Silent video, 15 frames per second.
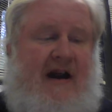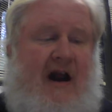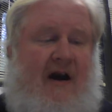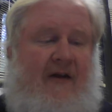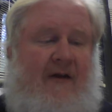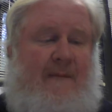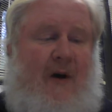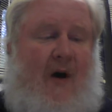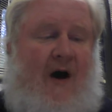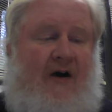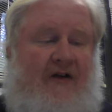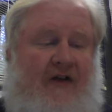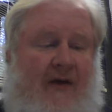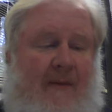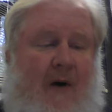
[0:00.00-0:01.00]
it onto the
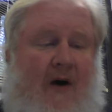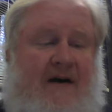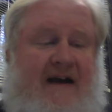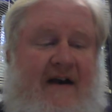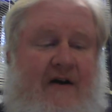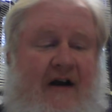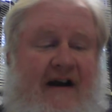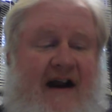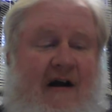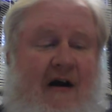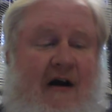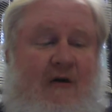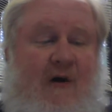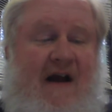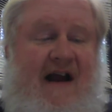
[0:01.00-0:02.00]
bar so the bartender could
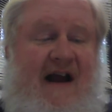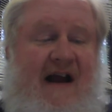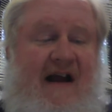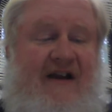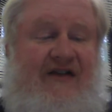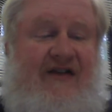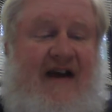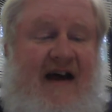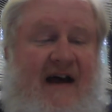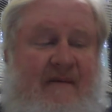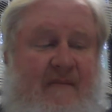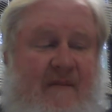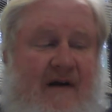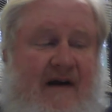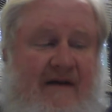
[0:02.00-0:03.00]
hear it ring, and said,